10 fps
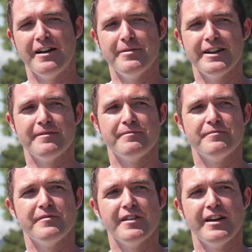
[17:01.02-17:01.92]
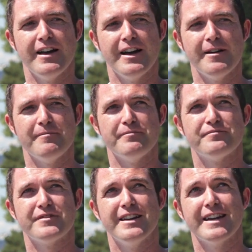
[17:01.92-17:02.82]
I've been a
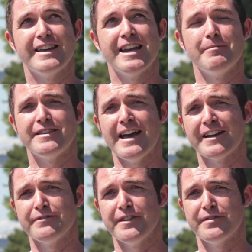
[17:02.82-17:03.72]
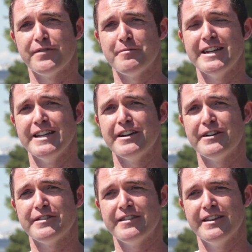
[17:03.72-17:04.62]
cannabis activist for many
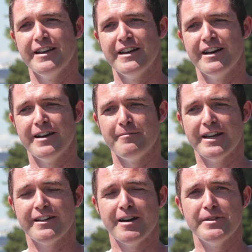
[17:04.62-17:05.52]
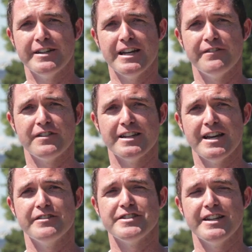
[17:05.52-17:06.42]
years. My company,
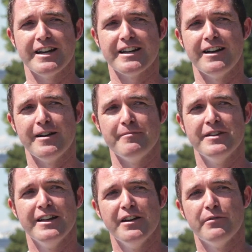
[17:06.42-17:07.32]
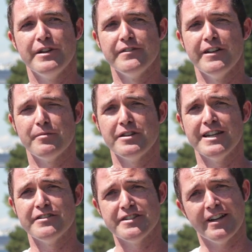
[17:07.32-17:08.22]
NativeCleanEnergy.com, we develop
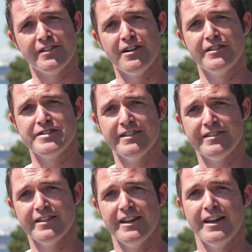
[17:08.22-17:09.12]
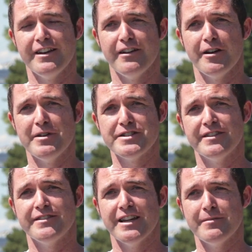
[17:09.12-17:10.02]
clean energy technologies, and our
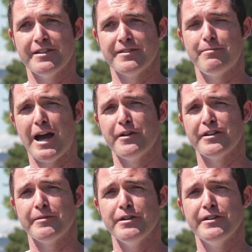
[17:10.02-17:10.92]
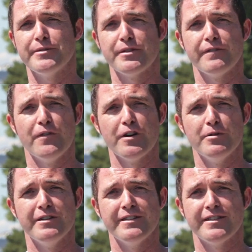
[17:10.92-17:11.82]
mission statement is empowering communities with
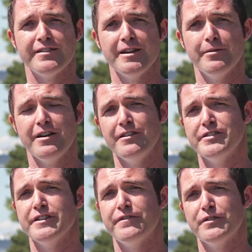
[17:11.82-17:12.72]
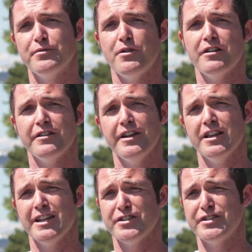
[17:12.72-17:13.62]
affordable and sustainable energy, food, water,
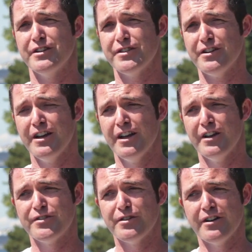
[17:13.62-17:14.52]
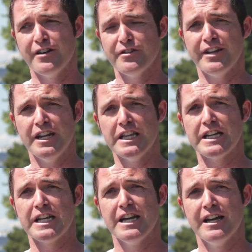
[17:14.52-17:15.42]
healing, and shelter. So under
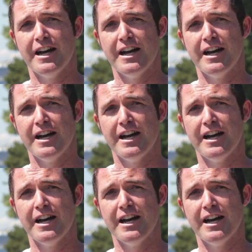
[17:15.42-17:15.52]
healing,